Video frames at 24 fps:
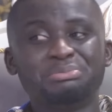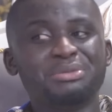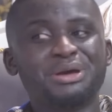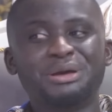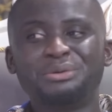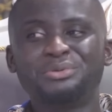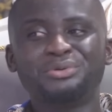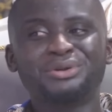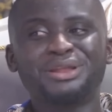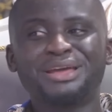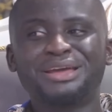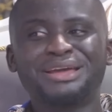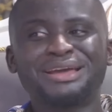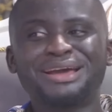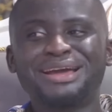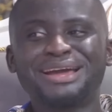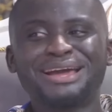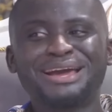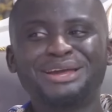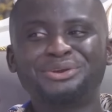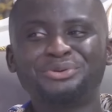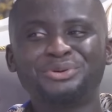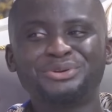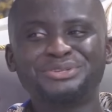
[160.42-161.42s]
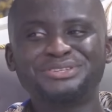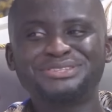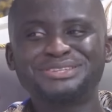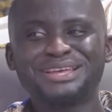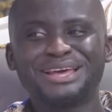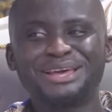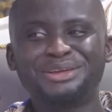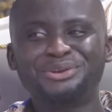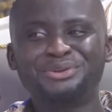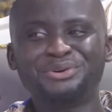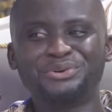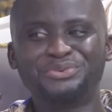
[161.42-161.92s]
I mean, I can't carry what is
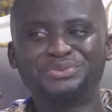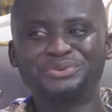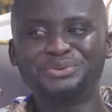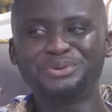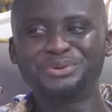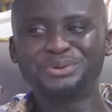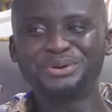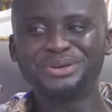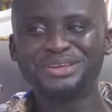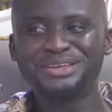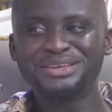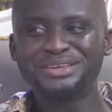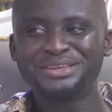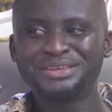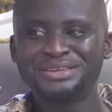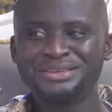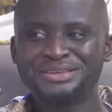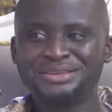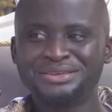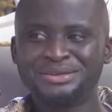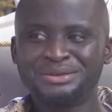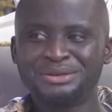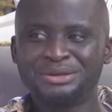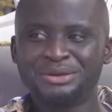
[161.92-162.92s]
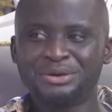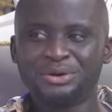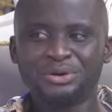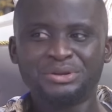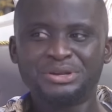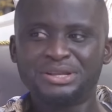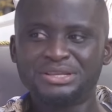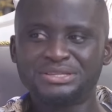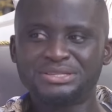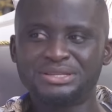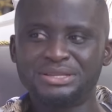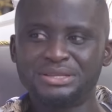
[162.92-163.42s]
ahead of you,
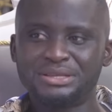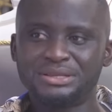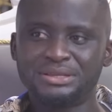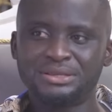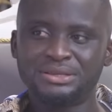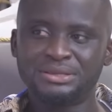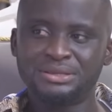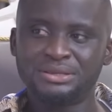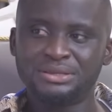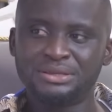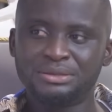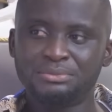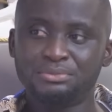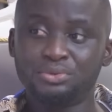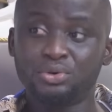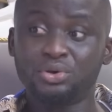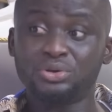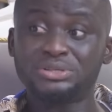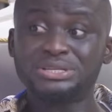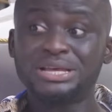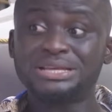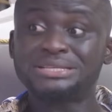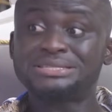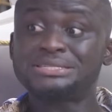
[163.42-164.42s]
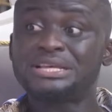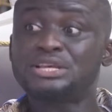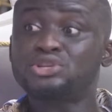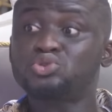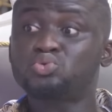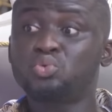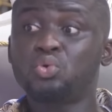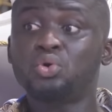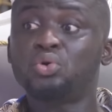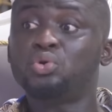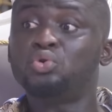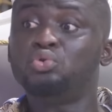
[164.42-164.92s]
honestly, because I
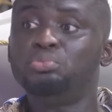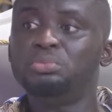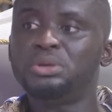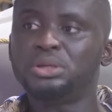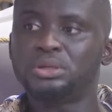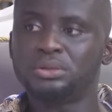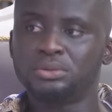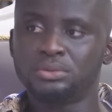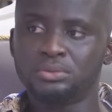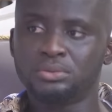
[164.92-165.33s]
sense war looming.